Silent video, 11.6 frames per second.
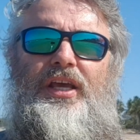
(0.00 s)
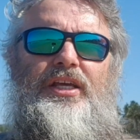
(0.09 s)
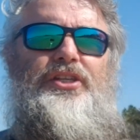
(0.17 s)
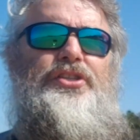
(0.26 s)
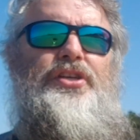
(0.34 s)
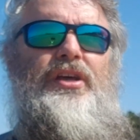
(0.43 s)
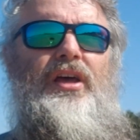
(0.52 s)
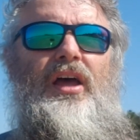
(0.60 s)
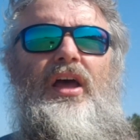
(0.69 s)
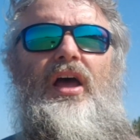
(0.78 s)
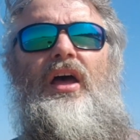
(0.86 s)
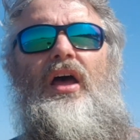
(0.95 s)
is
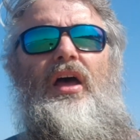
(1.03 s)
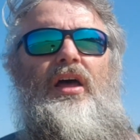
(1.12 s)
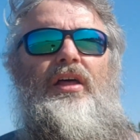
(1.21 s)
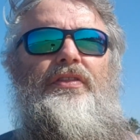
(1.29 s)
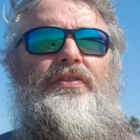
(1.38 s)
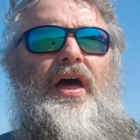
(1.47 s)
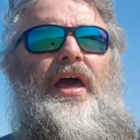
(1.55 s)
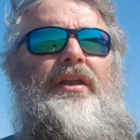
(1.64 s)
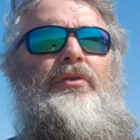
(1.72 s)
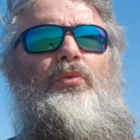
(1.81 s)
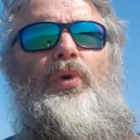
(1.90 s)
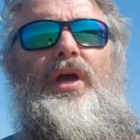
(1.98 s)
that
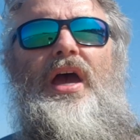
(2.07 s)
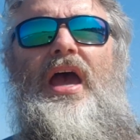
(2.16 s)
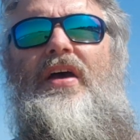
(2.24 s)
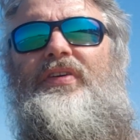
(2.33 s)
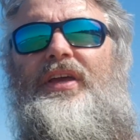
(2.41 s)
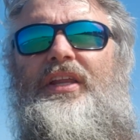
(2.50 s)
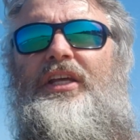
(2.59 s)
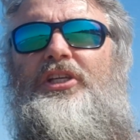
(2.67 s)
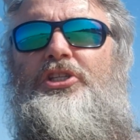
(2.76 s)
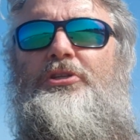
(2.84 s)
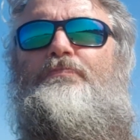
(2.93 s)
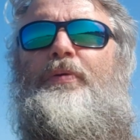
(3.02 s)
we are having an
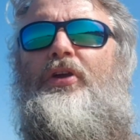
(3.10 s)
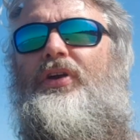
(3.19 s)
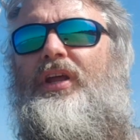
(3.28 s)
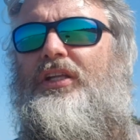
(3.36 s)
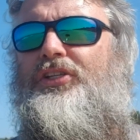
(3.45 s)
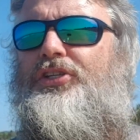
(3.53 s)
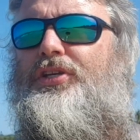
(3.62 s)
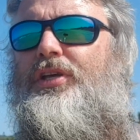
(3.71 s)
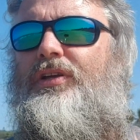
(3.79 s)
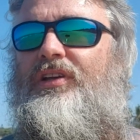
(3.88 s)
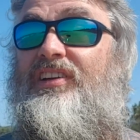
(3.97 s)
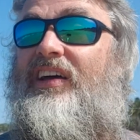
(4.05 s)
experience
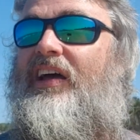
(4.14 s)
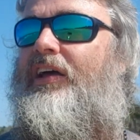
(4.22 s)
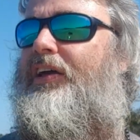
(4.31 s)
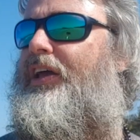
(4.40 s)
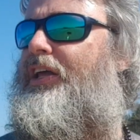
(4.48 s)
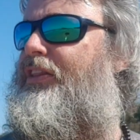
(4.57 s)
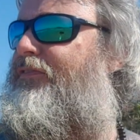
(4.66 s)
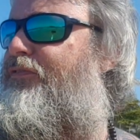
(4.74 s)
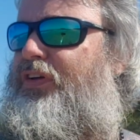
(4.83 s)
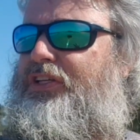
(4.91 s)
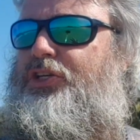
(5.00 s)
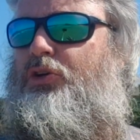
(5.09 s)
in the
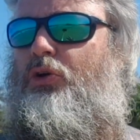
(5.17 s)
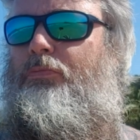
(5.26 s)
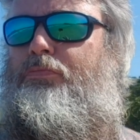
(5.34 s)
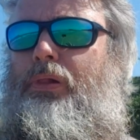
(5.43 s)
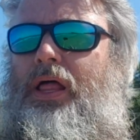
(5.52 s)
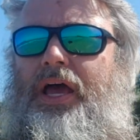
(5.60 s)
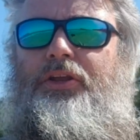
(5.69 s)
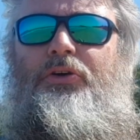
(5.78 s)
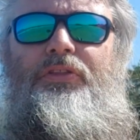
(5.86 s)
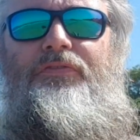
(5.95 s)
physical plane, on the